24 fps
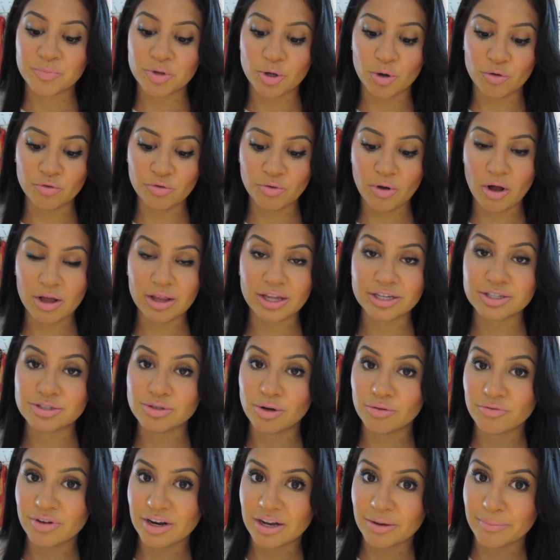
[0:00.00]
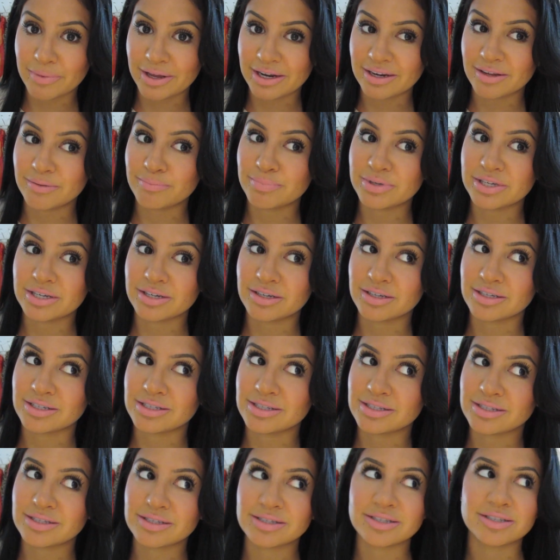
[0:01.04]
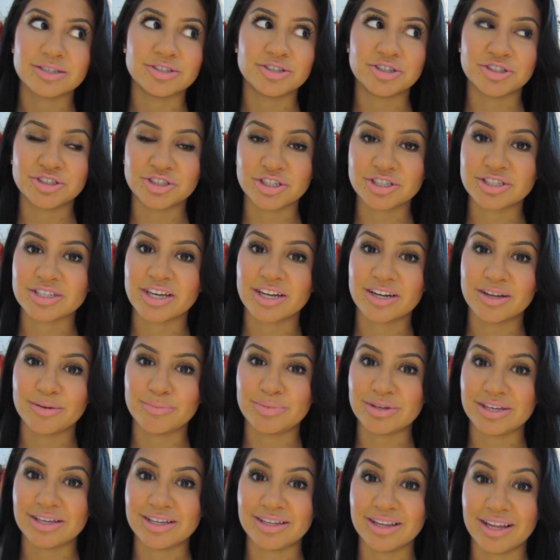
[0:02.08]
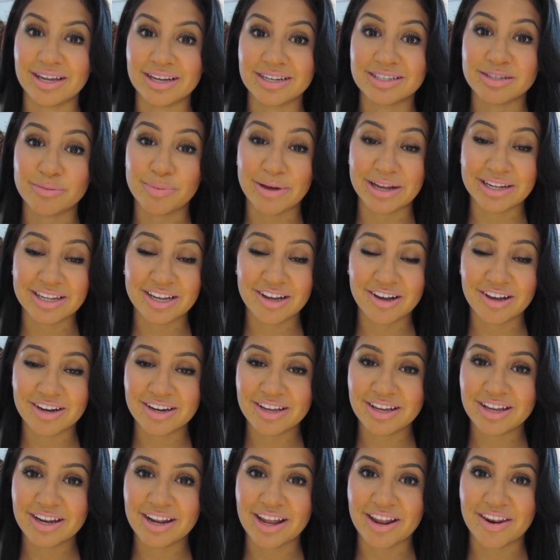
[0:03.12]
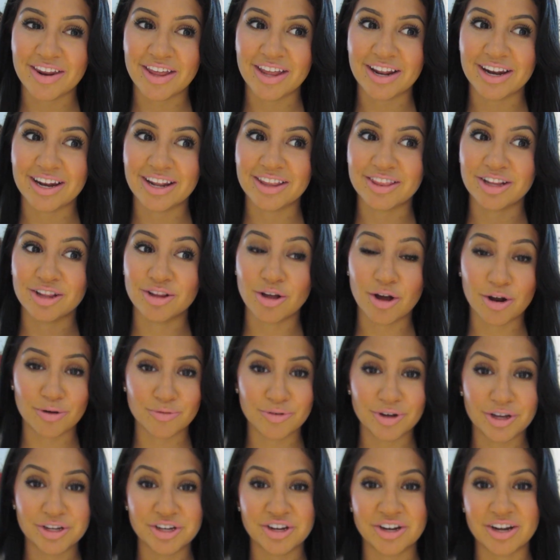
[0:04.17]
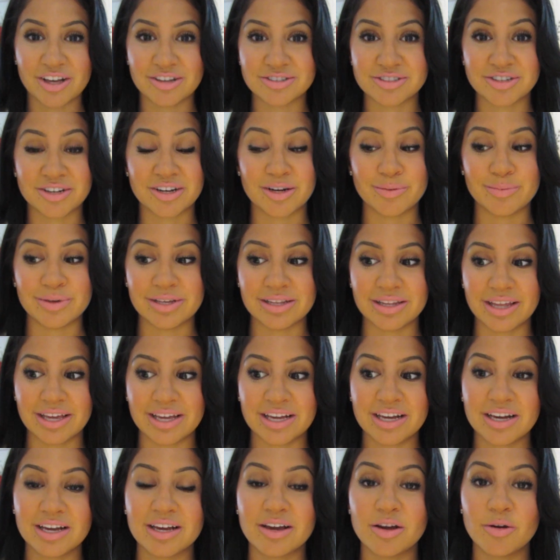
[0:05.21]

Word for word: overall I don't recommend it because you're just gonna be like depending on it and then in the long run your nails are gonna be like